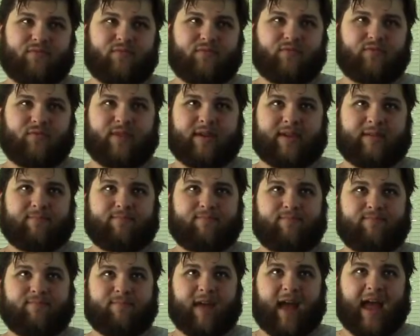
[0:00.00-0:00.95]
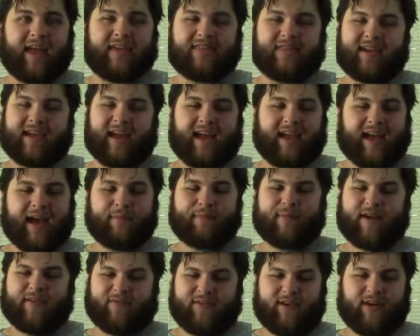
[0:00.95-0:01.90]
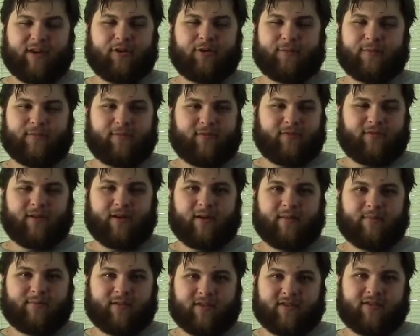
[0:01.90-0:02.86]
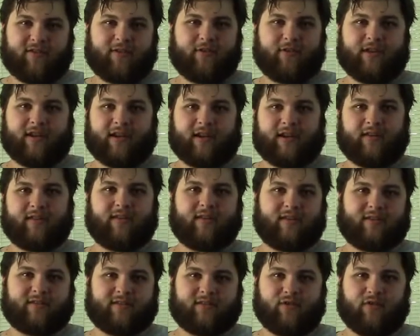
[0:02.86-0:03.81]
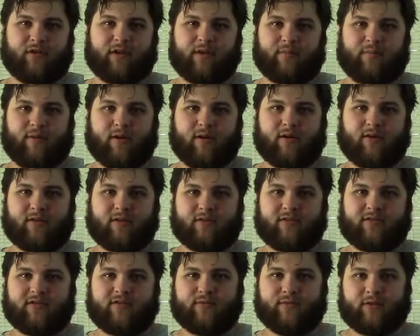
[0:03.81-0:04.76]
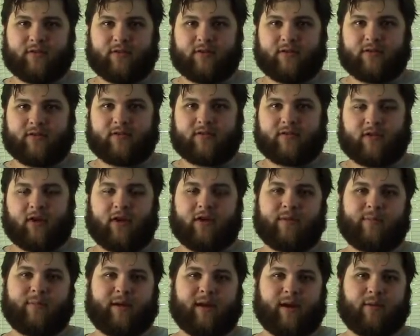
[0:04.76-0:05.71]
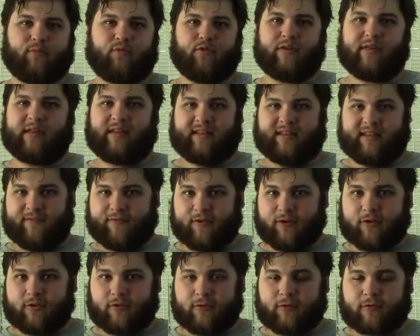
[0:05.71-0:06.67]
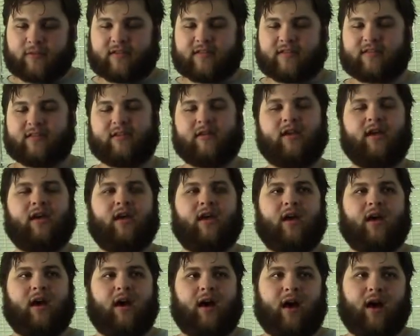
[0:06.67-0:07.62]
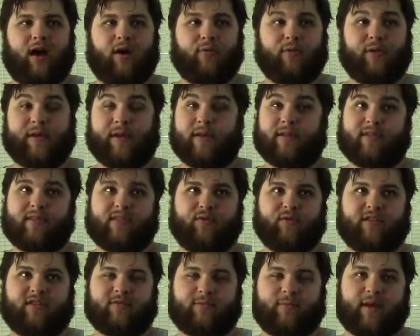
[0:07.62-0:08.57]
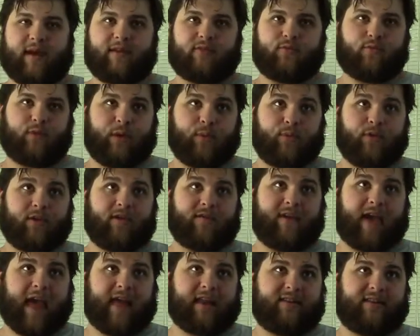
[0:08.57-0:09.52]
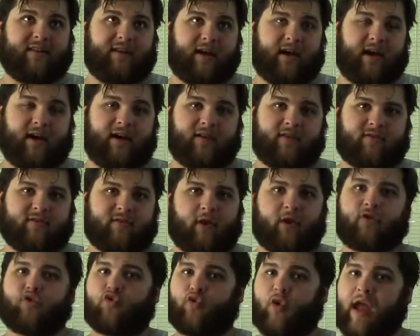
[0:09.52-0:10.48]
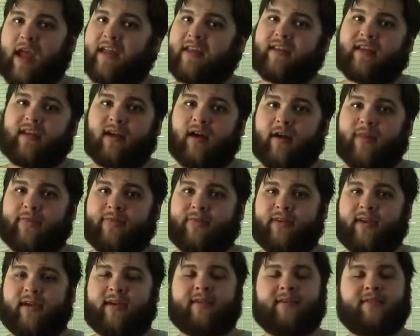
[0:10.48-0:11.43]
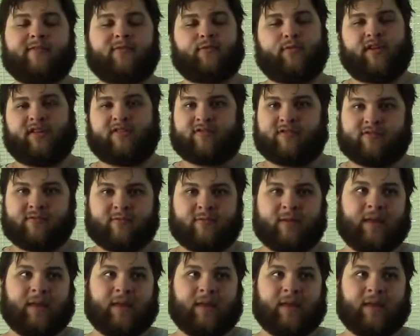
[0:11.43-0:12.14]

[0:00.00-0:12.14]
we I think I got my fill from the shooting. The story modes were starting to become really difficult. Uh, we which meant we would have had to start grinding on things, which